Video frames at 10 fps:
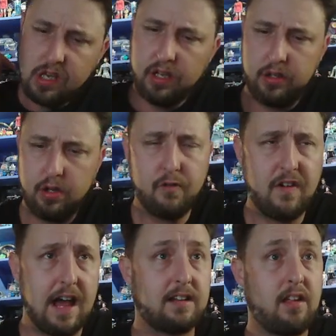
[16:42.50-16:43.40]

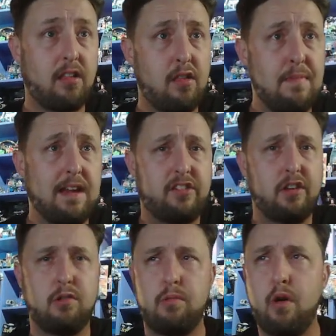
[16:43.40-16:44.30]
Tuvok does his best to
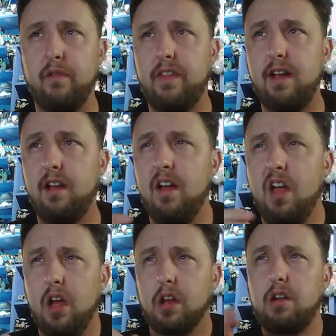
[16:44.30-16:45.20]
go over there,
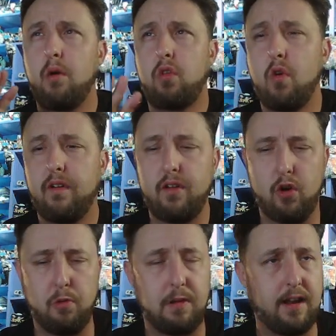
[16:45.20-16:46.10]
goes over the
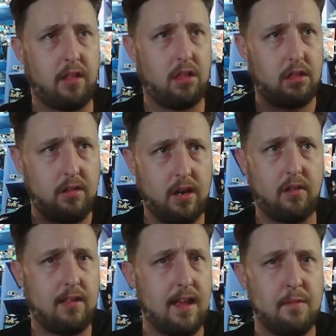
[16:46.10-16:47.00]
whole place,
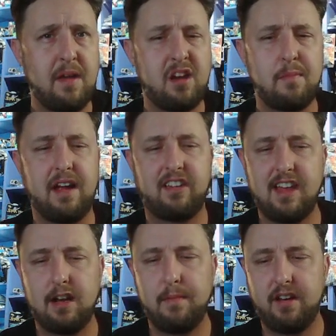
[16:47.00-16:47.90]
centimeter by
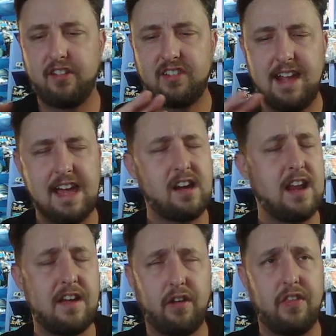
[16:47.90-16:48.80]
centimeter, scanning
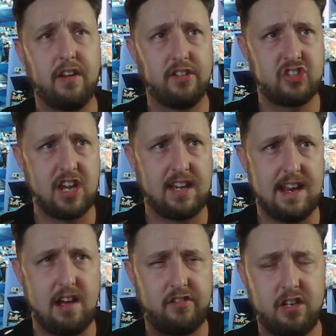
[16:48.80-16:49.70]
everything to check it
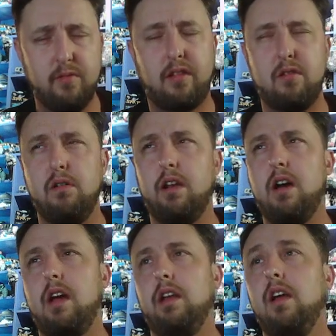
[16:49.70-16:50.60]
out, see what's going
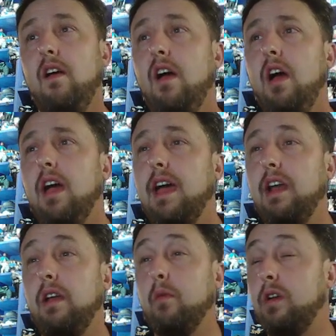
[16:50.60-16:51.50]
on.
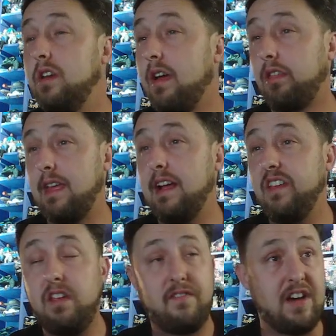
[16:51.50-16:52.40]
And when he does that,
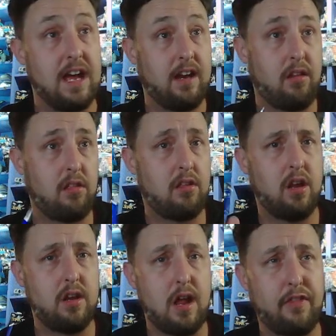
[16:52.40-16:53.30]
he finds
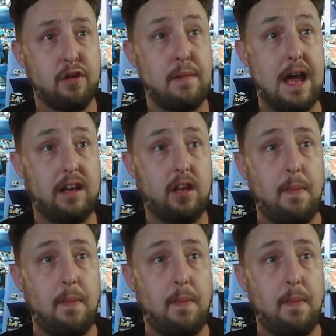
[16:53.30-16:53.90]
another body,